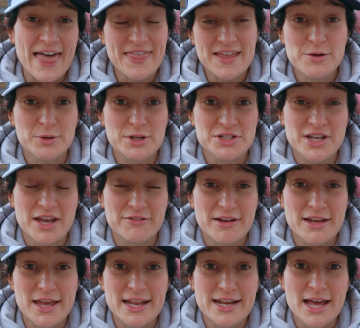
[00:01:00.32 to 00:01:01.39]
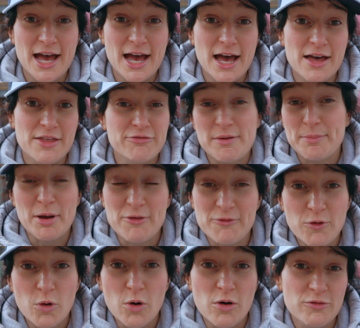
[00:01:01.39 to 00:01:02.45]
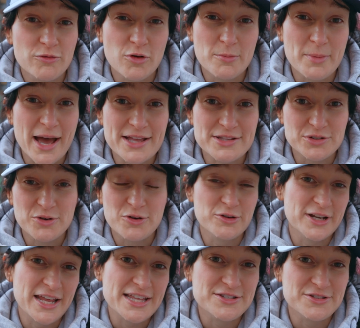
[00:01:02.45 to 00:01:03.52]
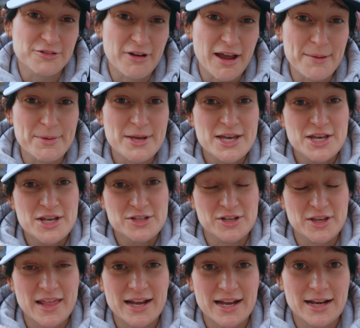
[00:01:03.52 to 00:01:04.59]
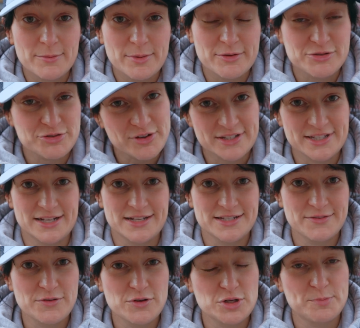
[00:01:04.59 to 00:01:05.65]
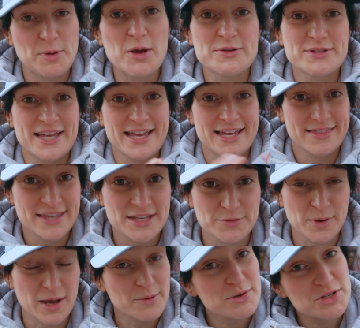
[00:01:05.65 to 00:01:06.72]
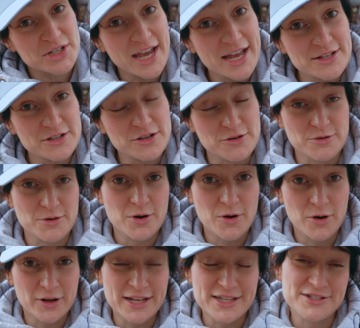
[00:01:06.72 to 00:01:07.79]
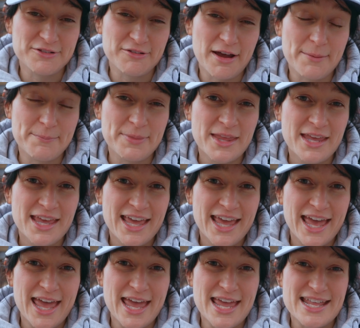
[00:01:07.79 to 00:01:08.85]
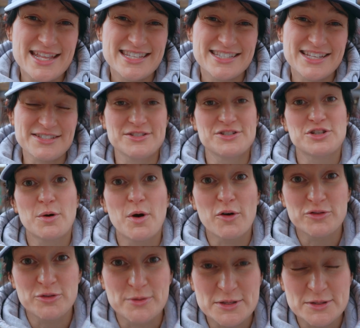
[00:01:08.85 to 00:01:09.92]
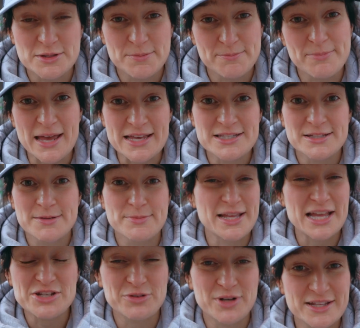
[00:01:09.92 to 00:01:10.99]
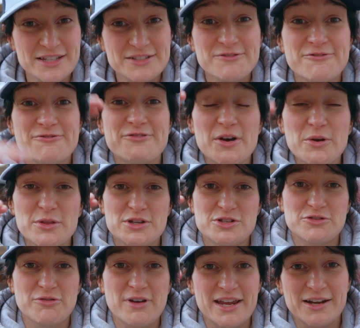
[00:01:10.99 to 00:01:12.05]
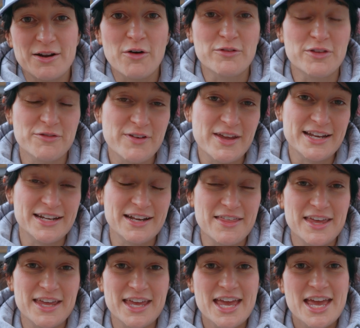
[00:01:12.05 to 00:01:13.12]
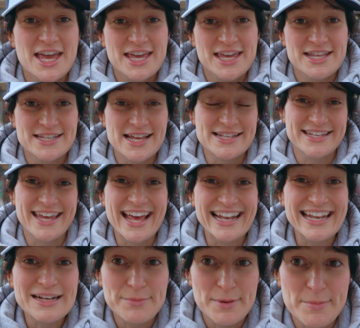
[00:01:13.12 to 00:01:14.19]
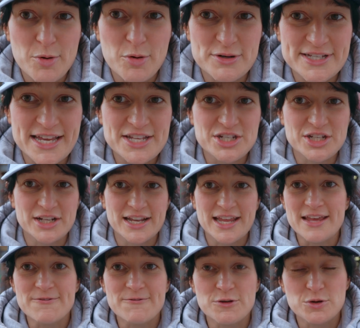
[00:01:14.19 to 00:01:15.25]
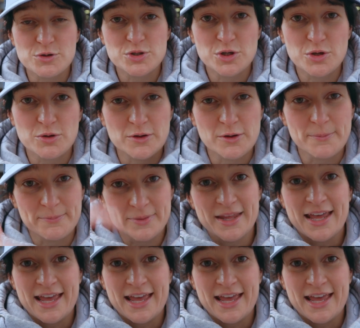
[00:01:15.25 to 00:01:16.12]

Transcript: and then you want to share it in a three by four format on Instagram. So you're then a little bit restricted, because if you just post it this way, which you can do on Instagram, it doesn't show off to its best potential. It doesn't fill the screen of the feed, and I think you tend to get a little bit more attention if you shoot them